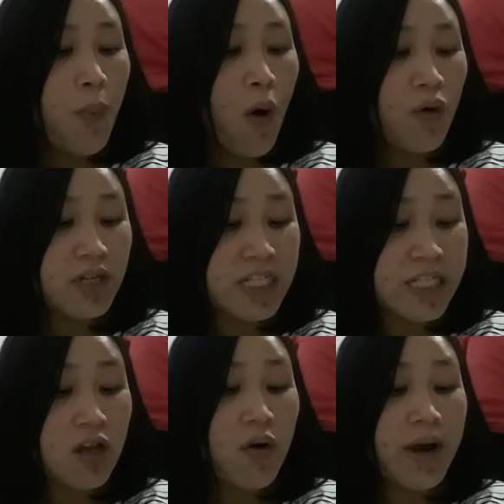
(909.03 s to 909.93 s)

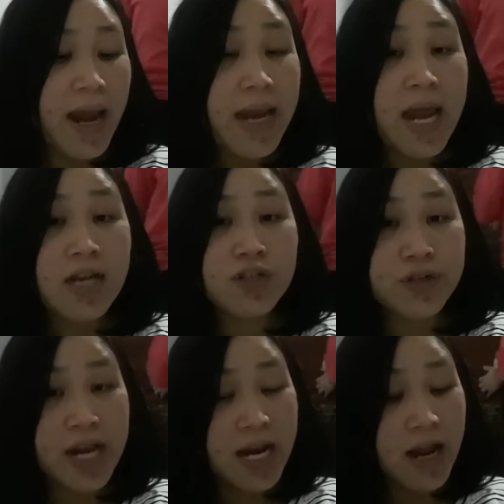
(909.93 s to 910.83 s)
pattern again and
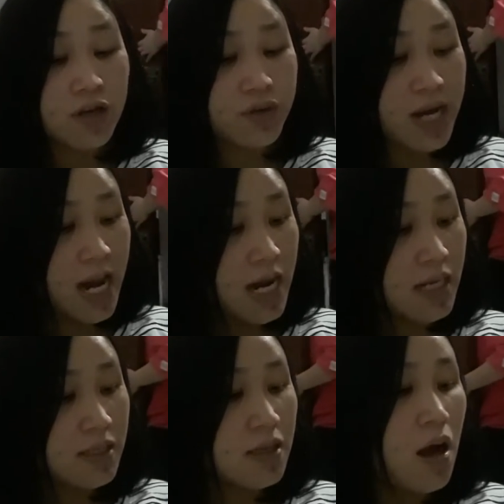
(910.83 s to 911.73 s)
again and
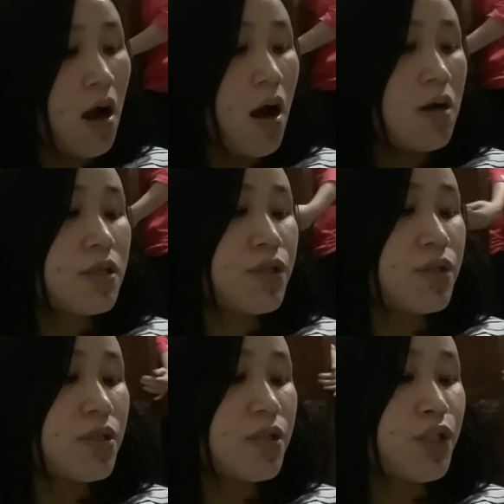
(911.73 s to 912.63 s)
again.
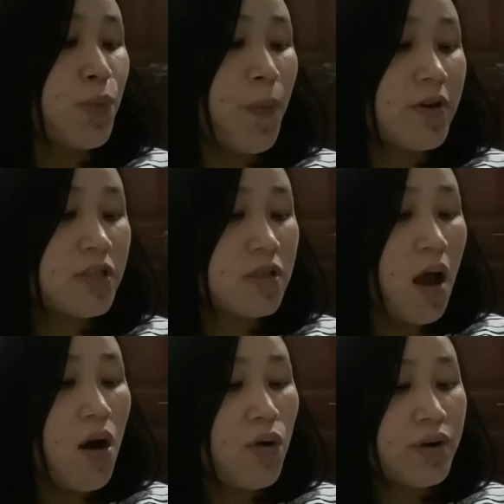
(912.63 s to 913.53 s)
The
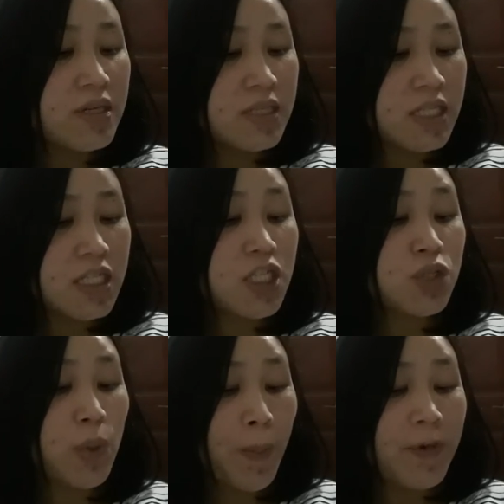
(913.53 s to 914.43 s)
superstar learners, the
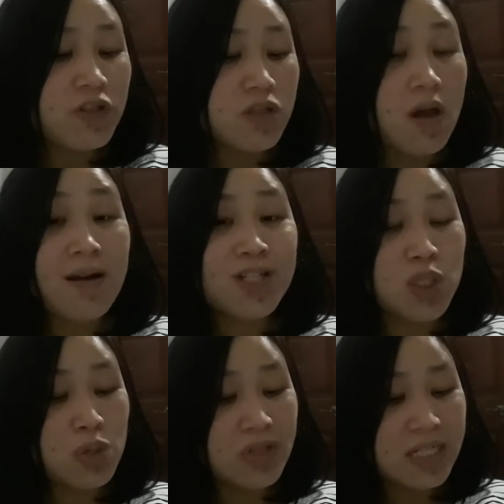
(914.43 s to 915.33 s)
superstar
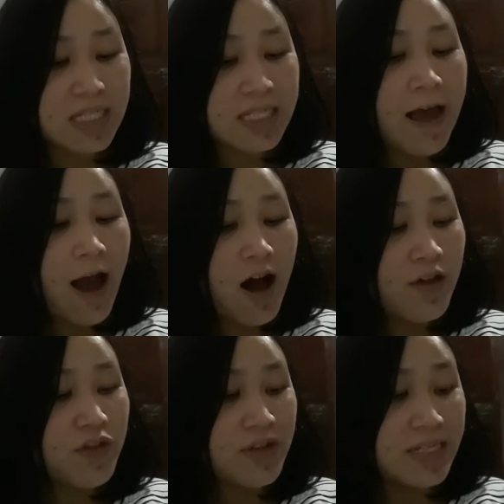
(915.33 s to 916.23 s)
students
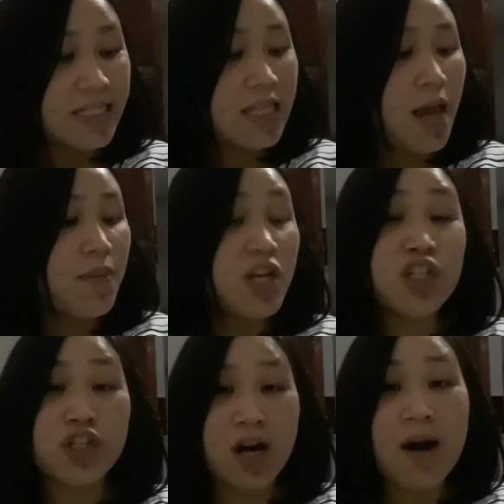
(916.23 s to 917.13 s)
have this same
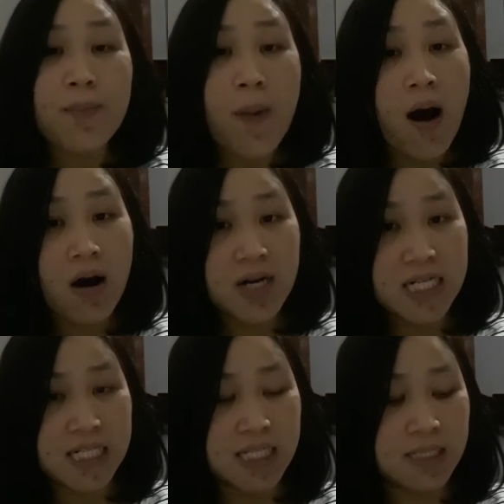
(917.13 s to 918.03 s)
exact
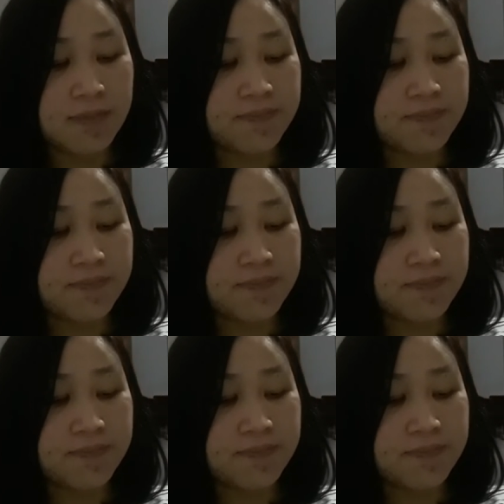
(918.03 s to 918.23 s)
pattern.